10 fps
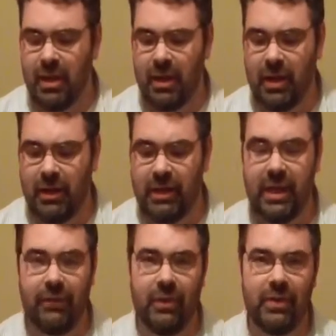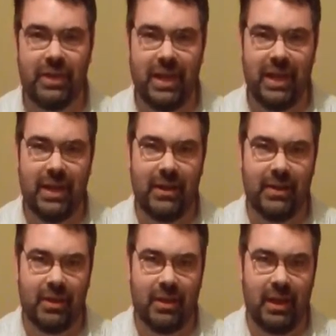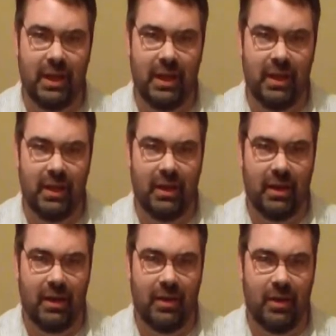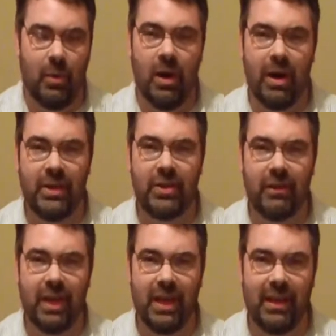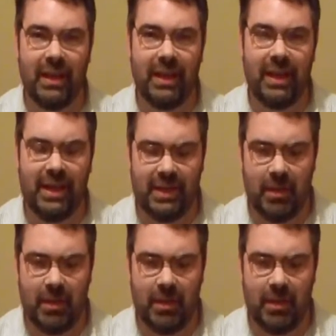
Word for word: Uh, the difference is the uh, the wattage of the LEDs.